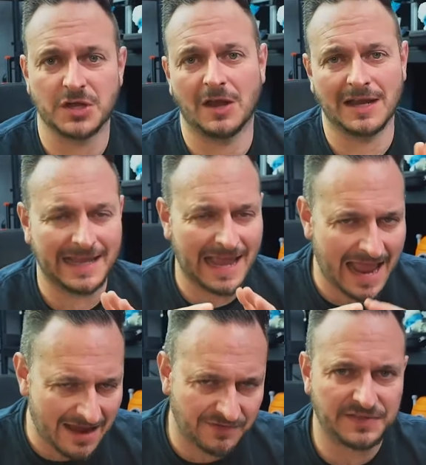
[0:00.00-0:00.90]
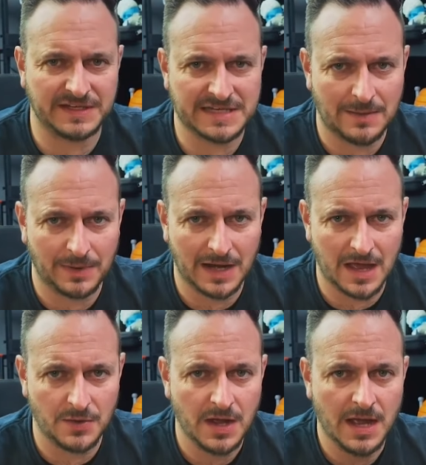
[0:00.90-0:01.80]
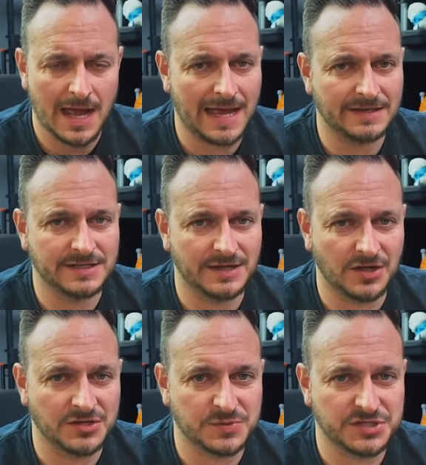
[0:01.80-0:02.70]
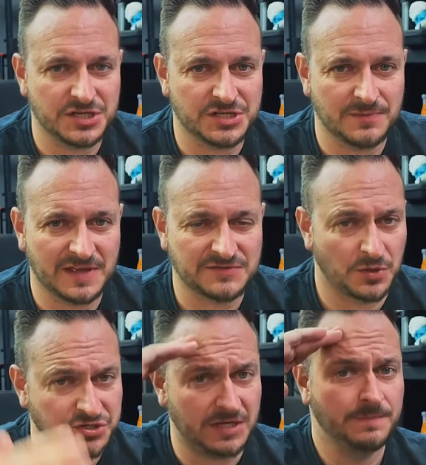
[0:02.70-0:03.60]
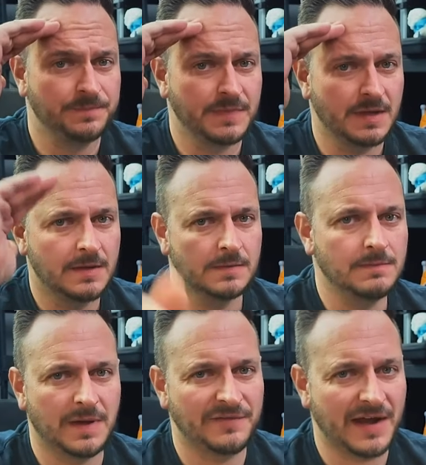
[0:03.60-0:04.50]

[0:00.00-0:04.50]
I'll link everything down below. And guys, we'll see you soon. Thanks for watching. Bye for